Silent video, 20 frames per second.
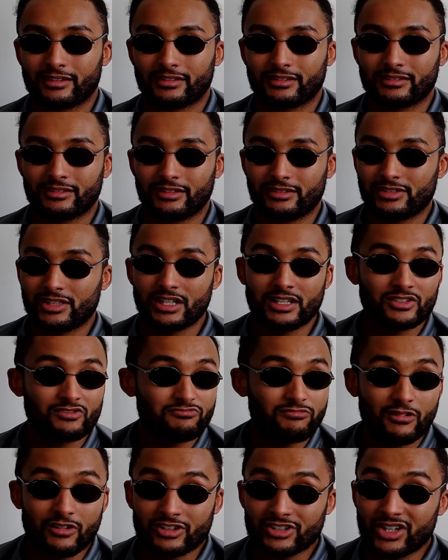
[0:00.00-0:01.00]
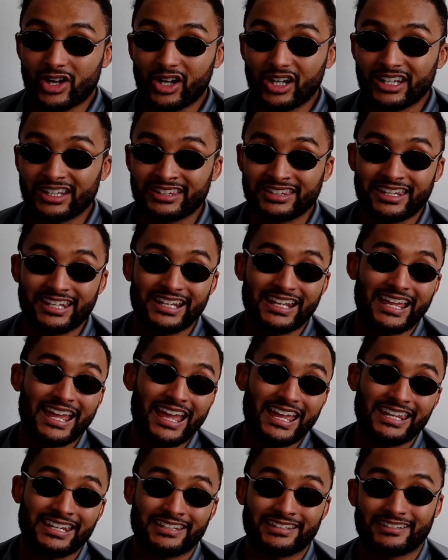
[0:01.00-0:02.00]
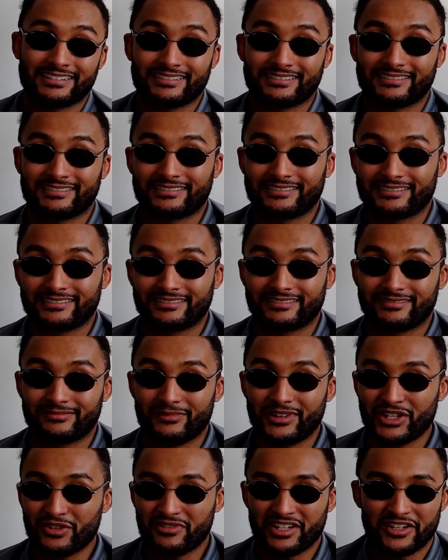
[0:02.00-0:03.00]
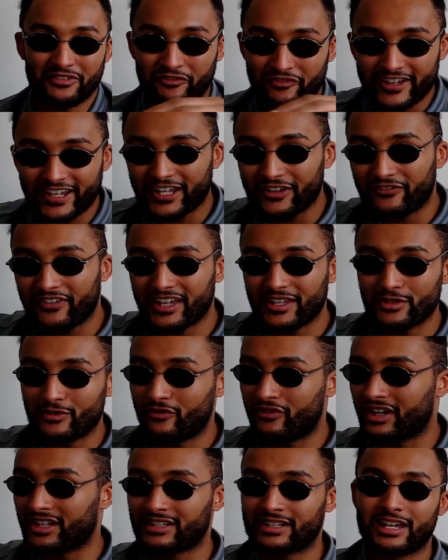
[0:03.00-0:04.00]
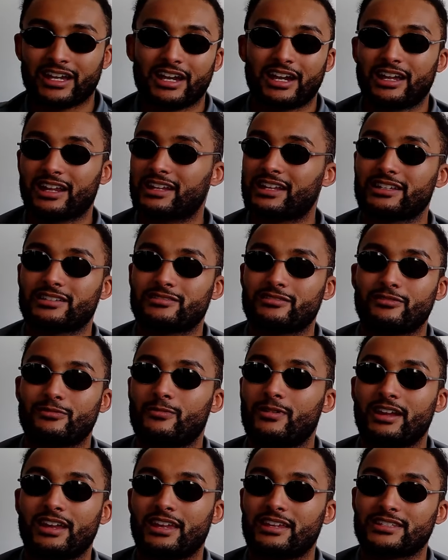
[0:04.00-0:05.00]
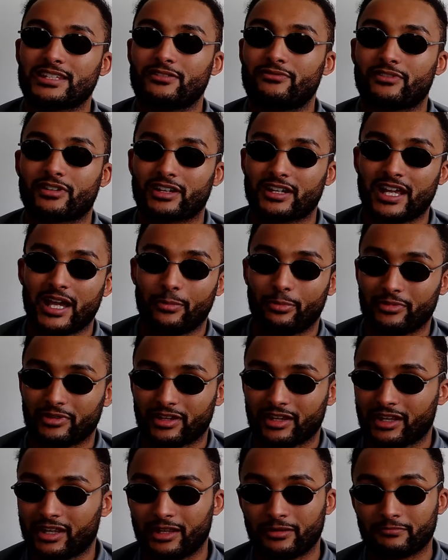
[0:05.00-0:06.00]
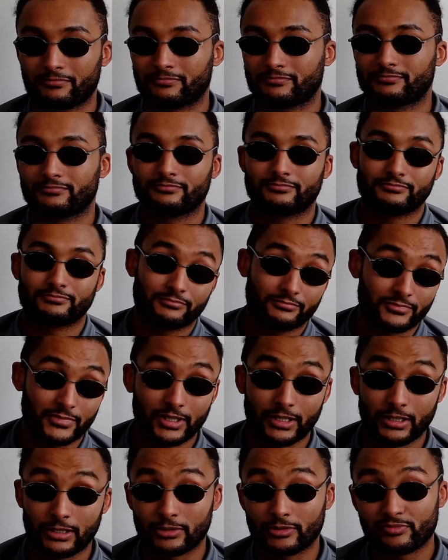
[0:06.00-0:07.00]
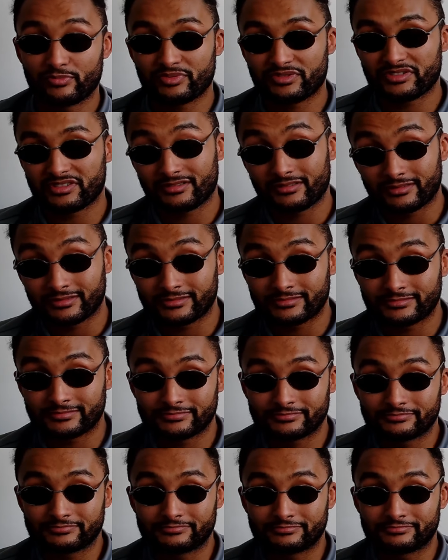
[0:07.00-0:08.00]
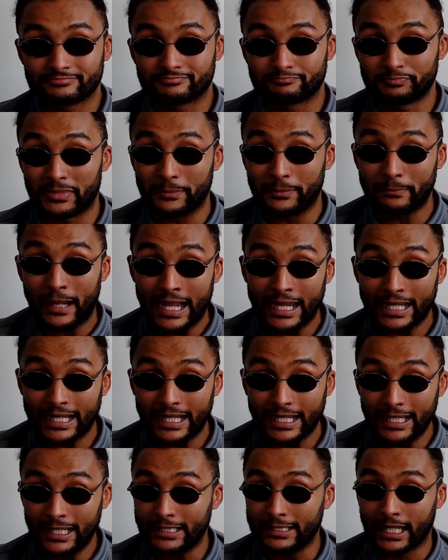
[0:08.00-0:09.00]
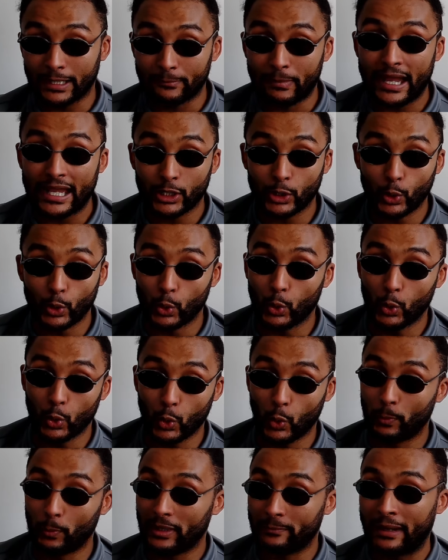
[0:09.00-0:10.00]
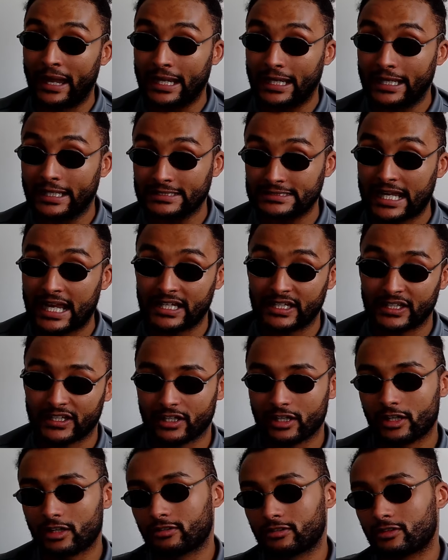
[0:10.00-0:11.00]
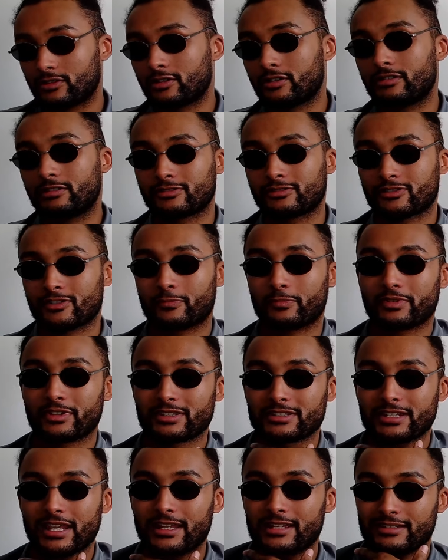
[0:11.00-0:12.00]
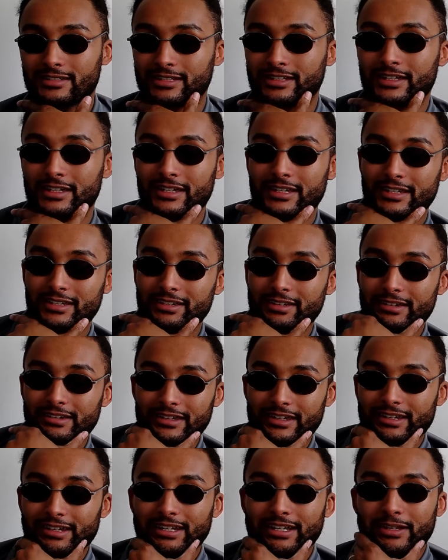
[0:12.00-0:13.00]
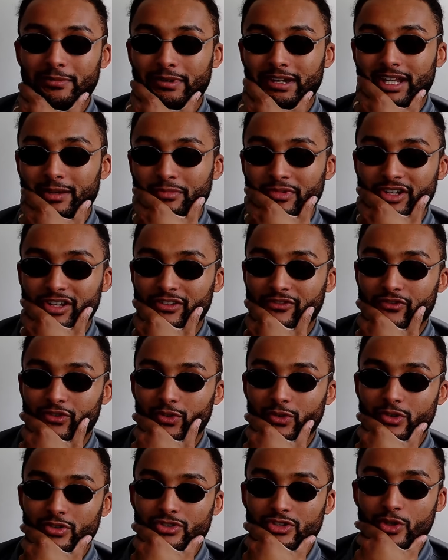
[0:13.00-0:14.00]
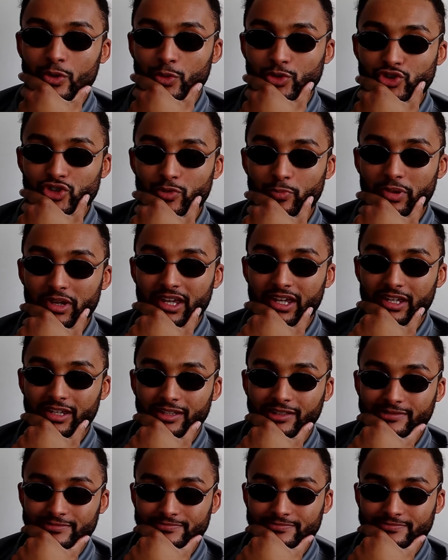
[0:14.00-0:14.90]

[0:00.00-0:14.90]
Your chin's rock solid until it ain't. When you're in the thick of it, you think, nah, there's no way it's ever going to happen to him. Oops. Big bang, a bang, you, big bang, dang. 100%. Anyway, let me know your thoughts. Who would you pick